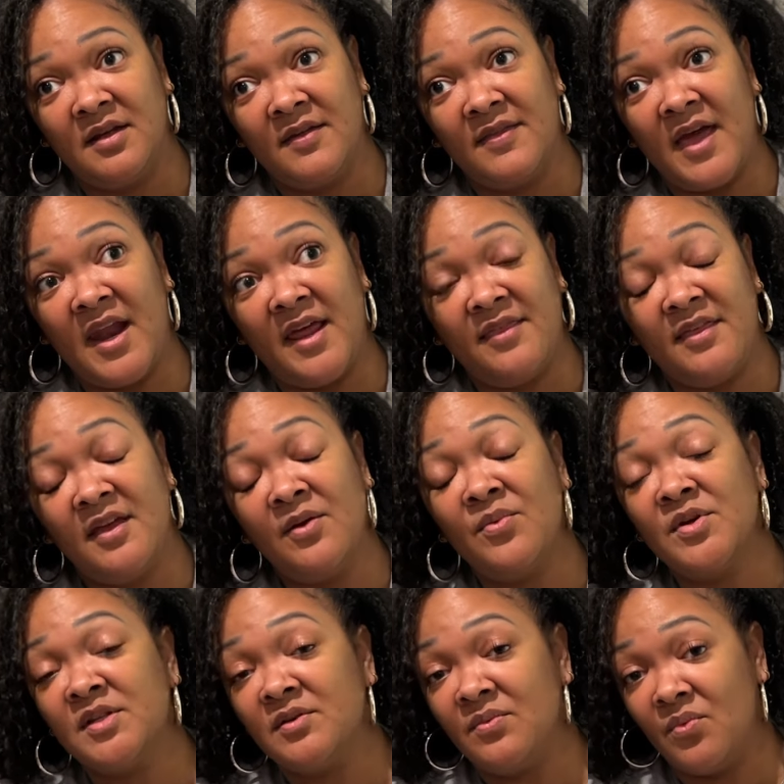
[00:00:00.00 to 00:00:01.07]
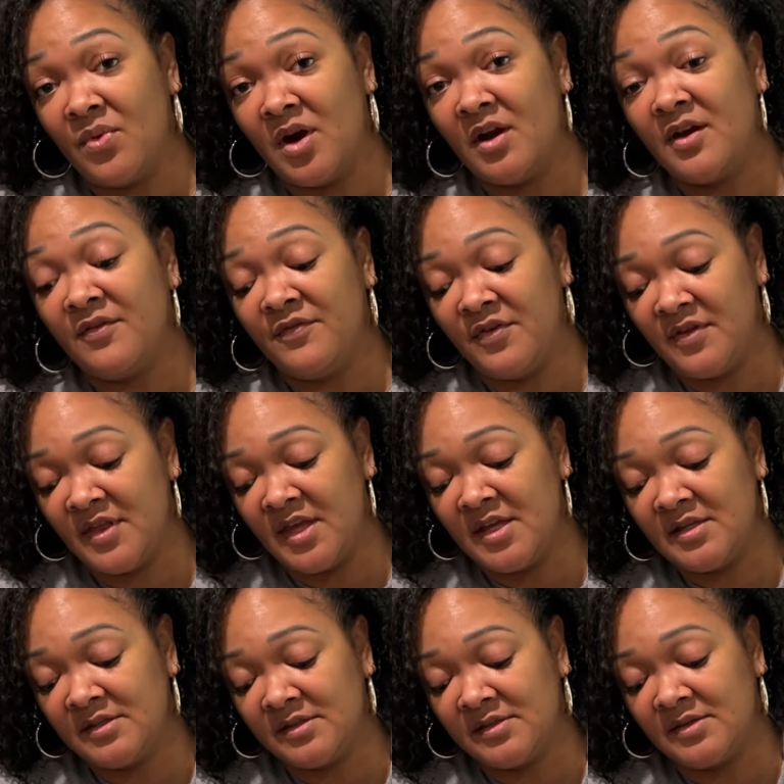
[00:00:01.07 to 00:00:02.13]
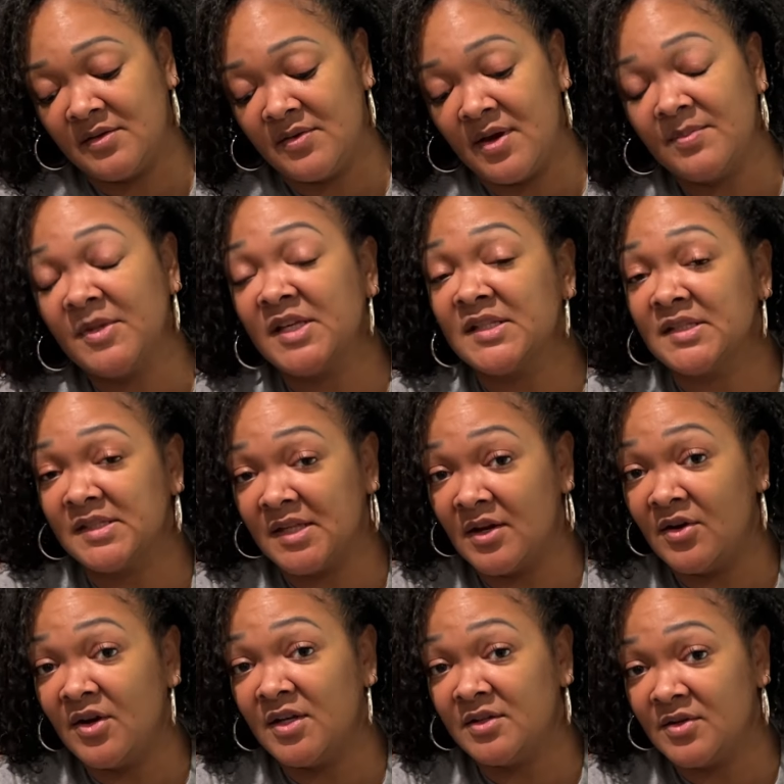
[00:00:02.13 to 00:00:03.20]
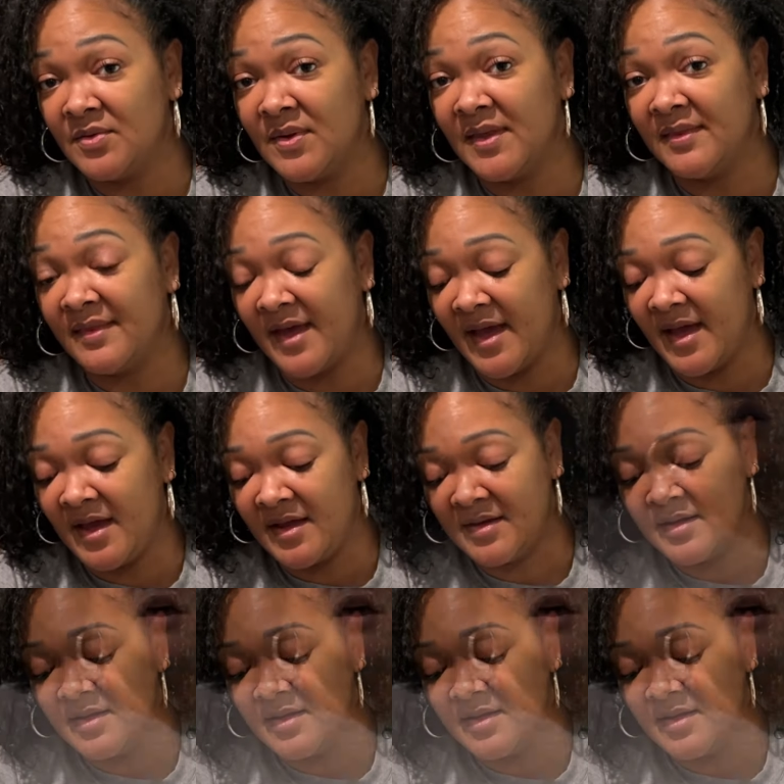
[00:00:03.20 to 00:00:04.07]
that I think would work for this, so I'm considering doing that.